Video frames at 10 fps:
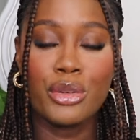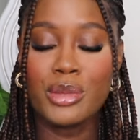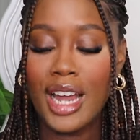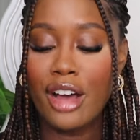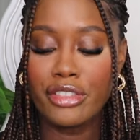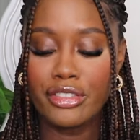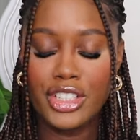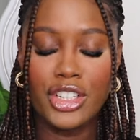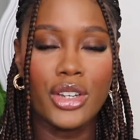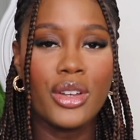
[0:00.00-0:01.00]
filmed an outfit
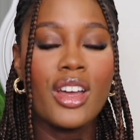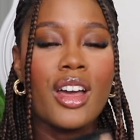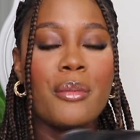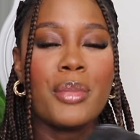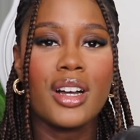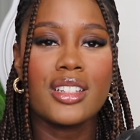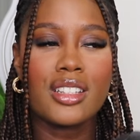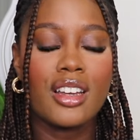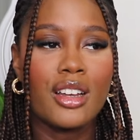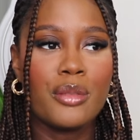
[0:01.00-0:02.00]
video
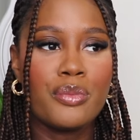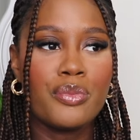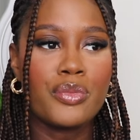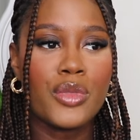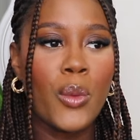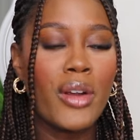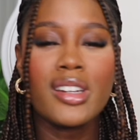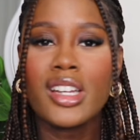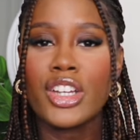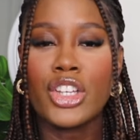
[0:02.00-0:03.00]
but um,
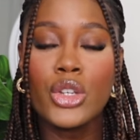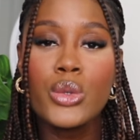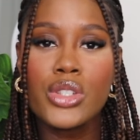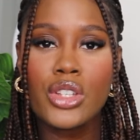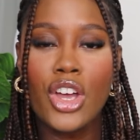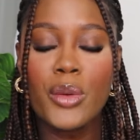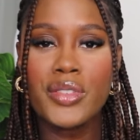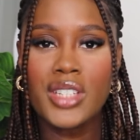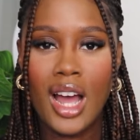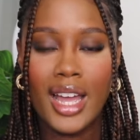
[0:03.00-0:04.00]
wearing like a cute skirt
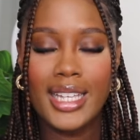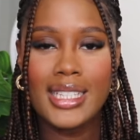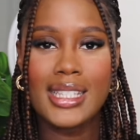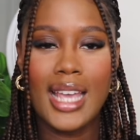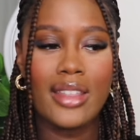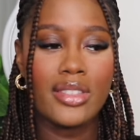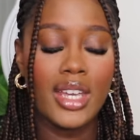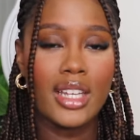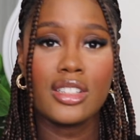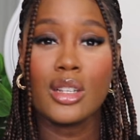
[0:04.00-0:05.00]
with tights and
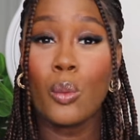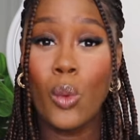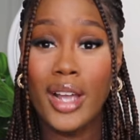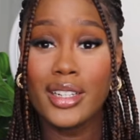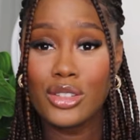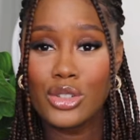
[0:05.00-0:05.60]
then some white